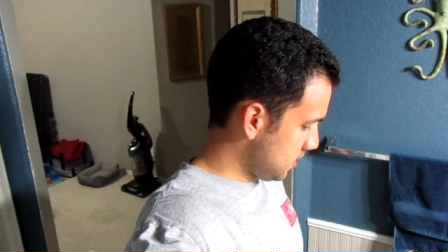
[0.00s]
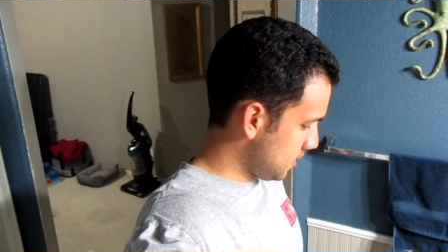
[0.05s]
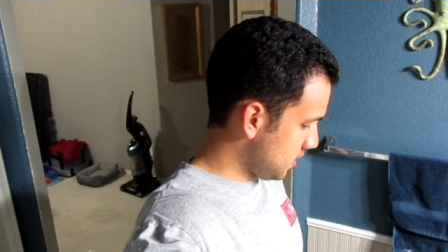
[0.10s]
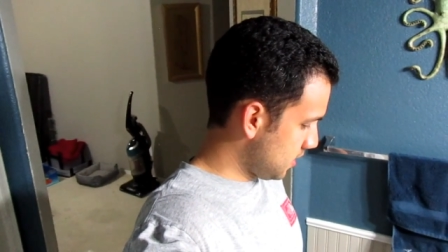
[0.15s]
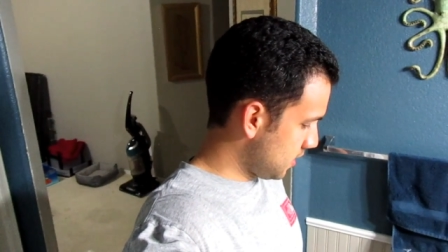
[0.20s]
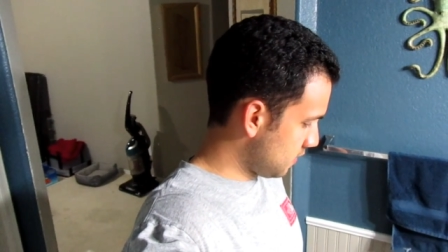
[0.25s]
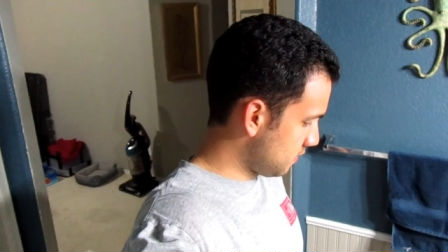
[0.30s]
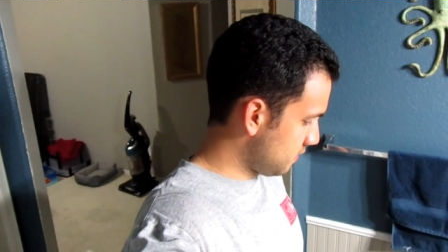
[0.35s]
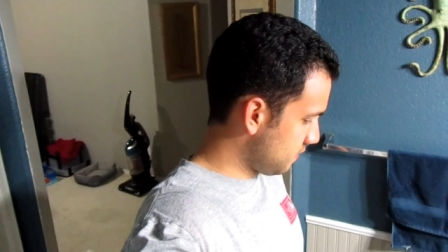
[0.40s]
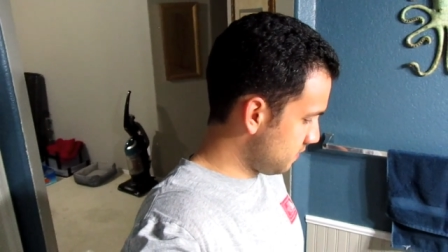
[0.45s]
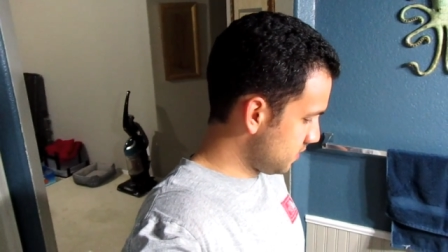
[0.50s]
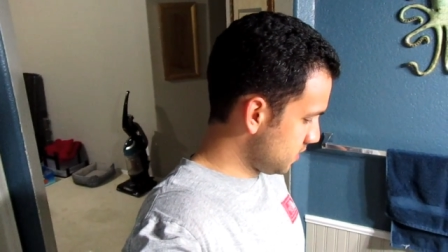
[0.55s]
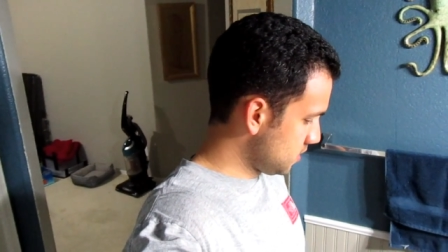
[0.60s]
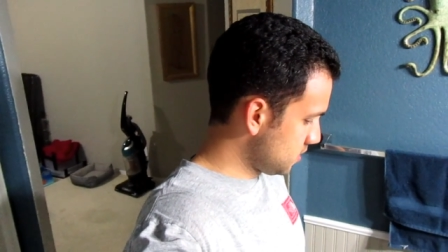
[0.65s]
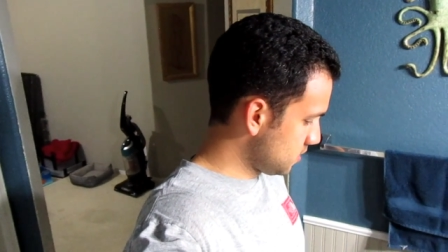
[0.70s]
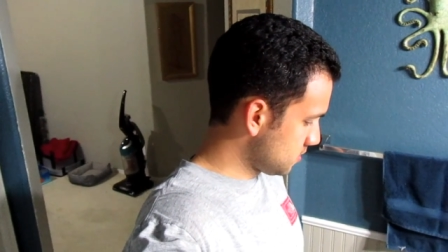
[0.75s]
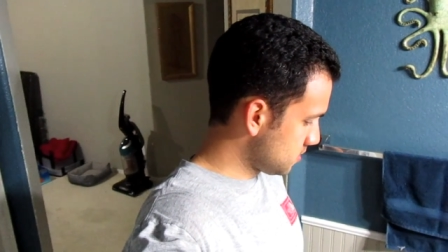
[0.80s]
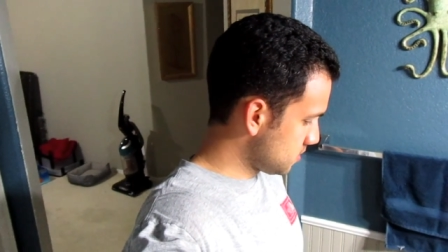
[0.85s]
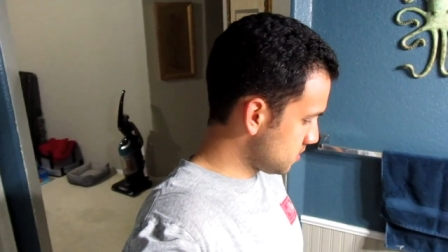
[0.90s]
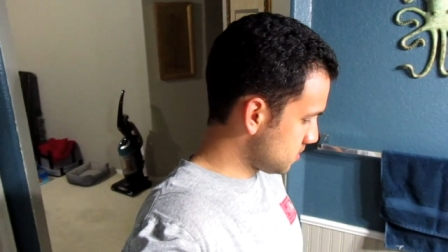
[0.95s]
It
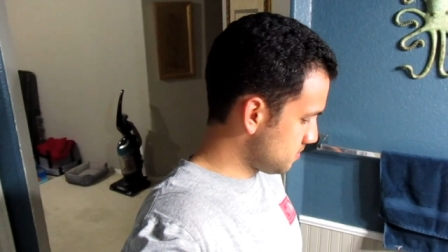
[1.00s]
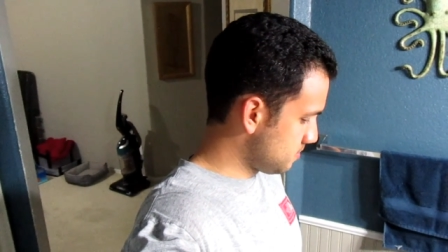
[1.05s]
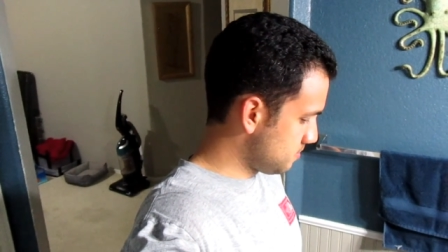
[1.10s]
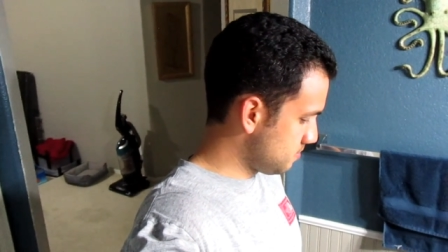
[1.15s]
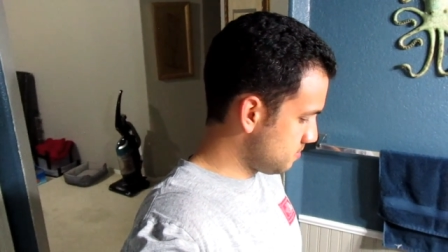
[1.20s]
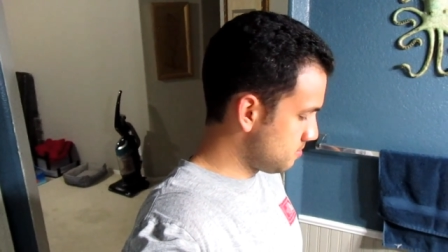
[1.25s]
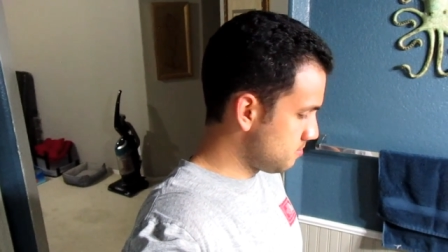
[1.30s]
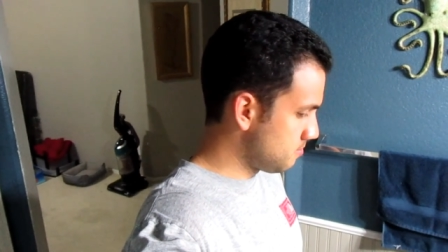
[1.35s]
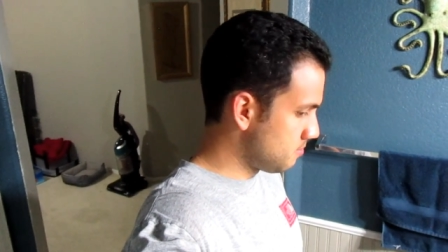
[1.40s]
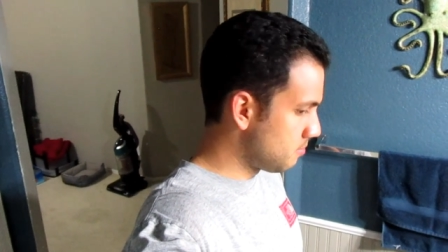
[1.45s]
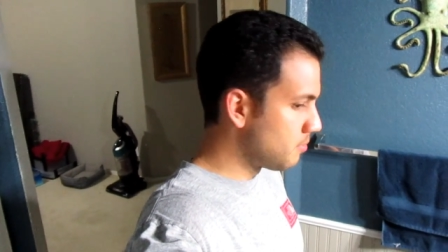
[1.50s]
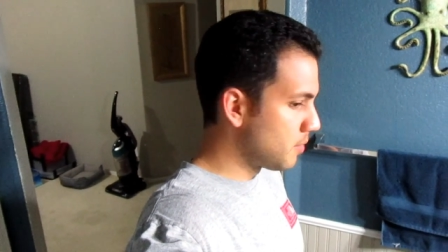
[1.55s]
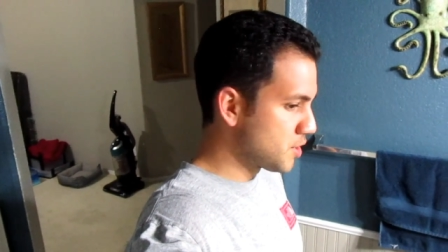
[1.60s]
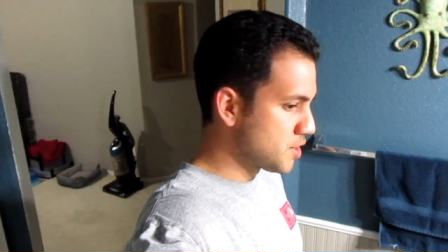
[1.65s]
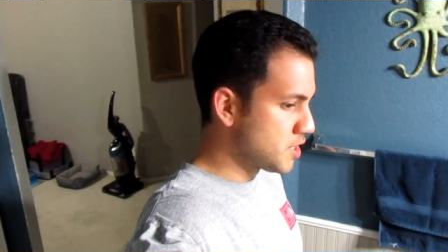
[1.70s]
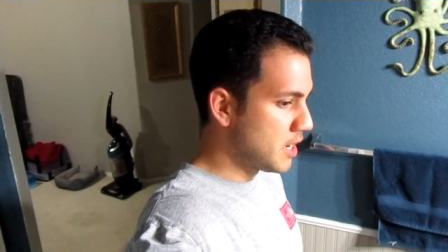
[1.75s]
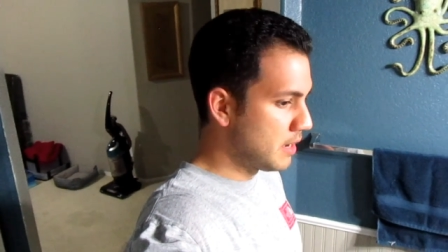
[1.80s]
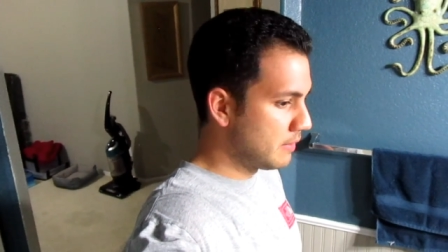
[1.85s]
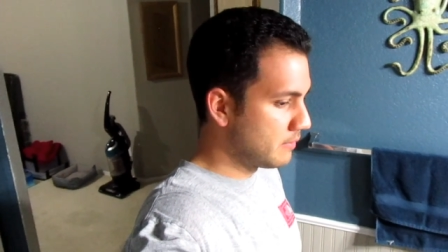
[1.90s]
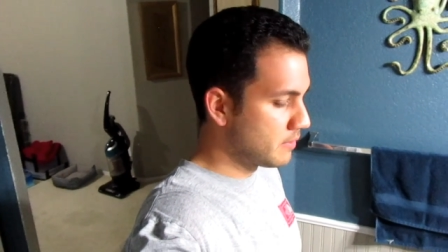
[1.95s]
feels much
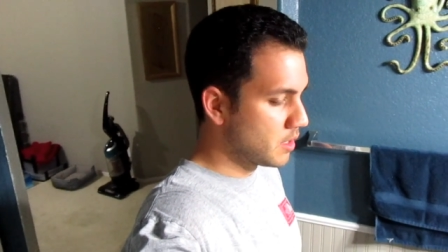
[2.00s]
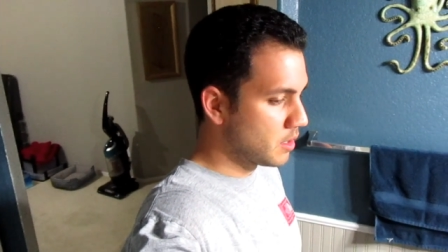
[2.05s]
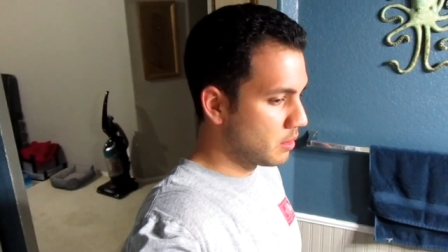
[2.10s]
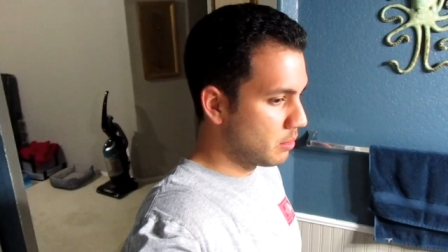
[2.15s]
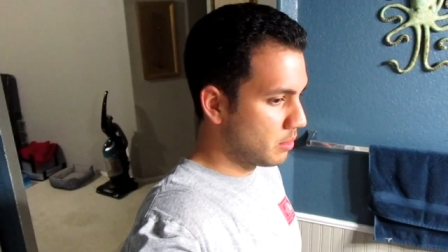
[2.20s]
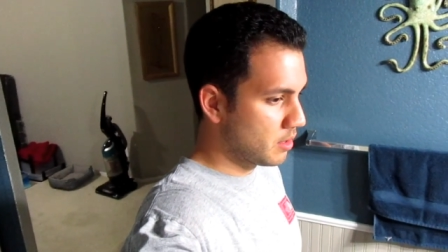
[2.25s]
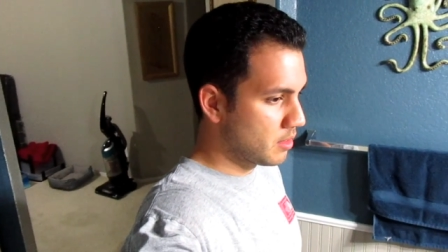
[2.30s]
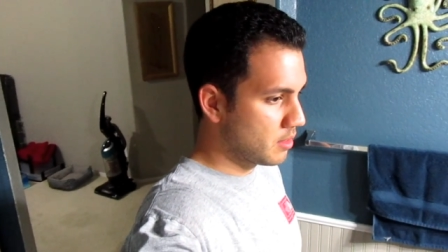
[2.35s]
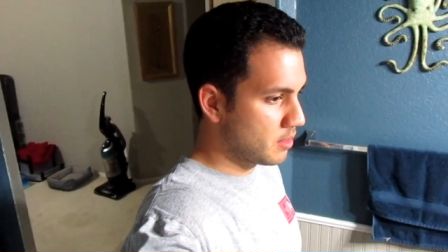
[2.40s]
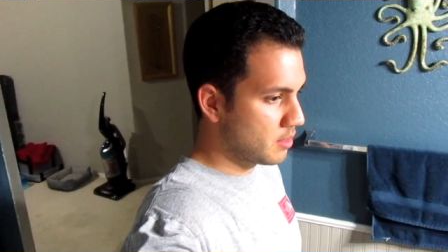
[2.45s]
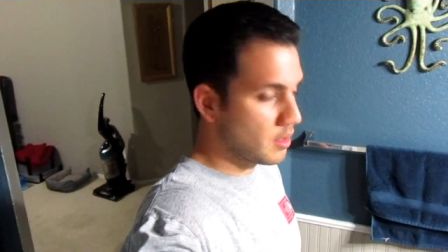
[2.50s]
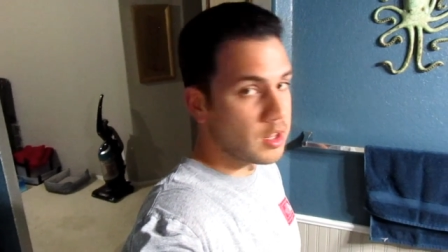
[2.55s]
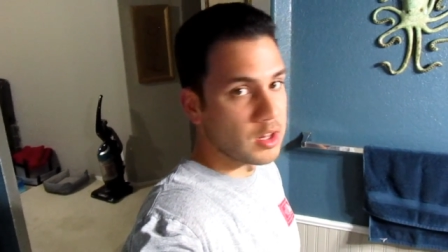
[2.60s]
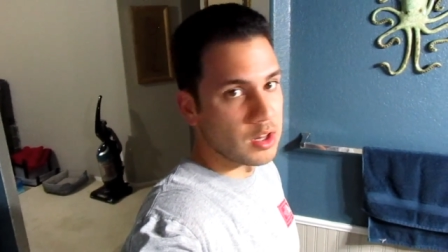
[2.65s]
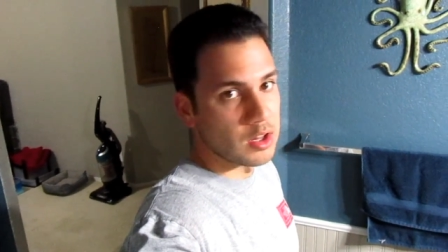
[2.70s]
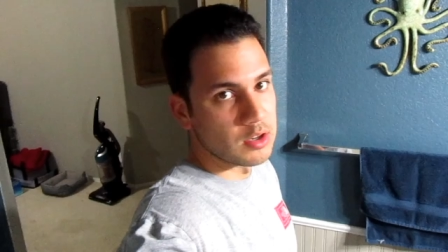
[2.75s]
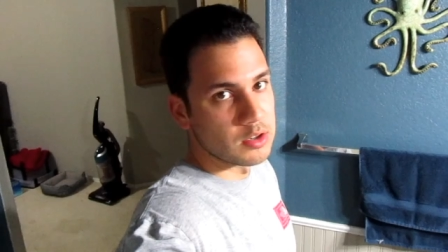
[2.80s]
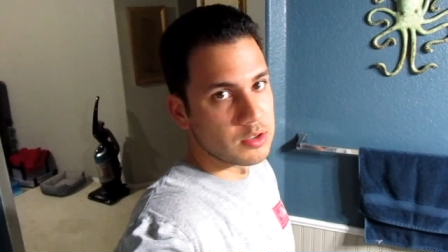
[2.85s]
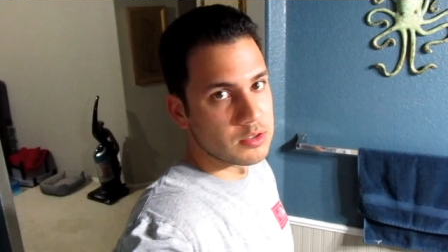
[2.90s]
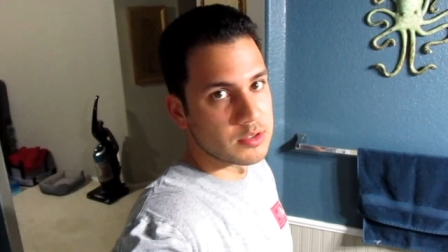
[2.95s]
heavier with the
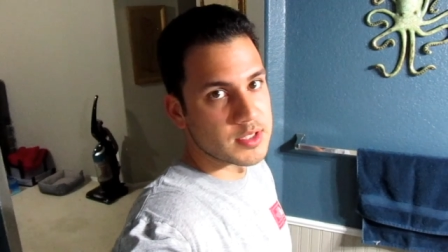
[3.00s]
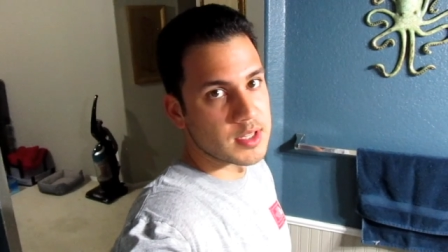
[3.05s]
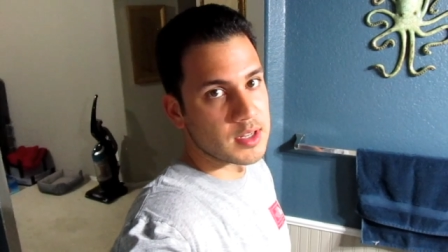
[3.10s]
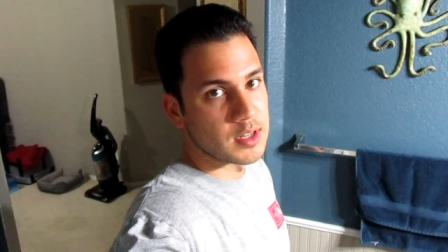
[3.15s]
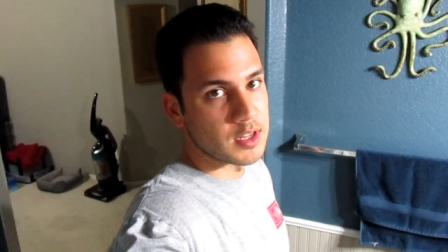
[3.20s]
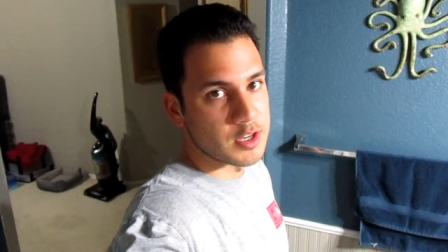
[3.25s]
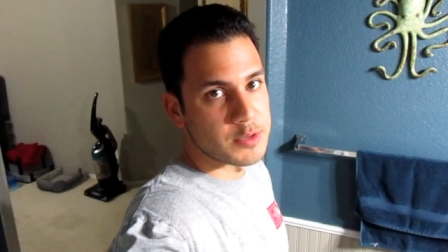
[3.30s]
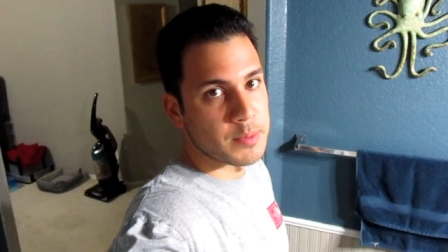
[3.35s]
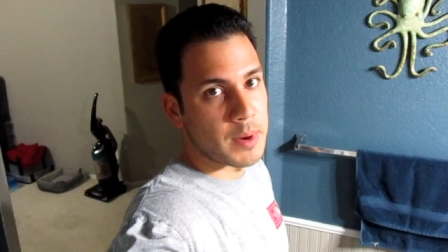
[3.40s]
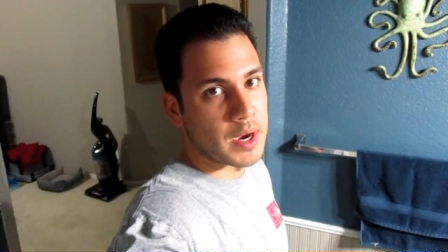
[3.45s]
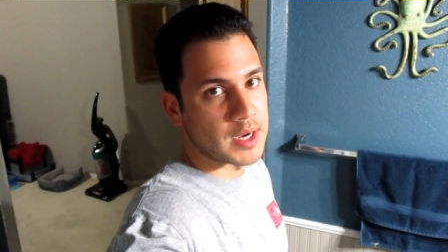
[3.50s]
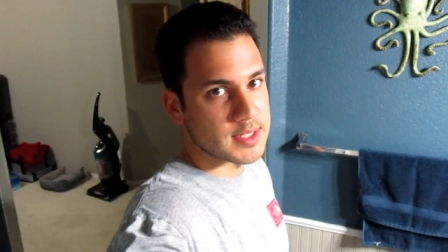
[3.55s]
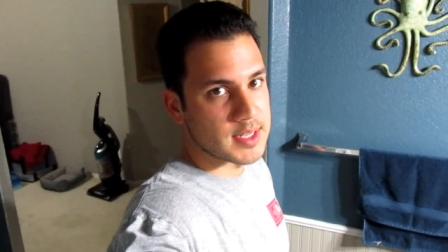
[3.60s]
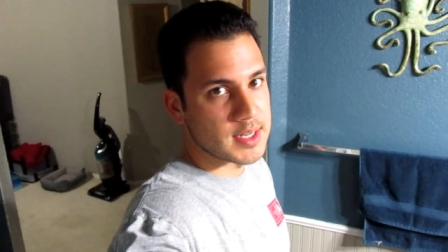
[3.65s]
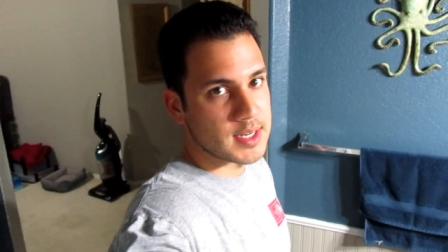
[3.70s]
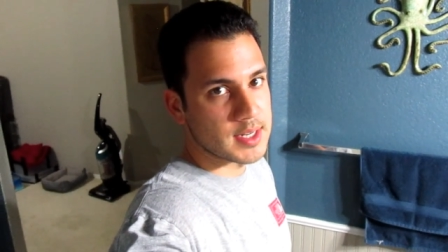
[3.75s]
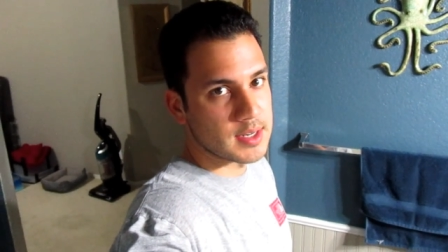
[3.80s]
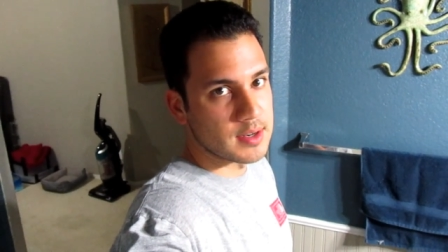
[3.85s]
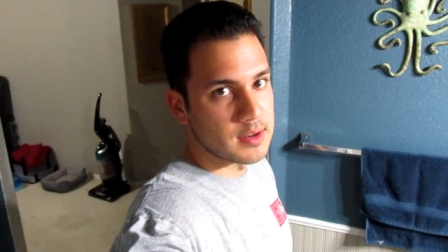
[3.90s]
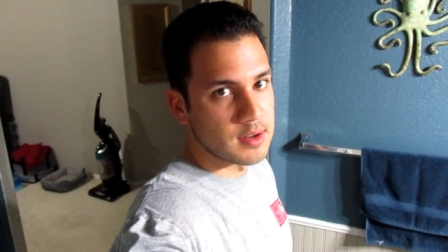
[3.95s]
clothes and lunchbox in
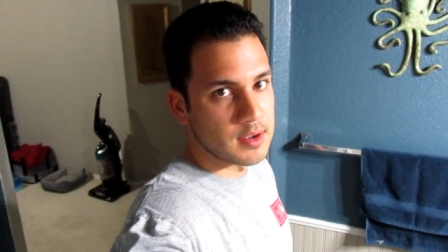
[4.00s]
it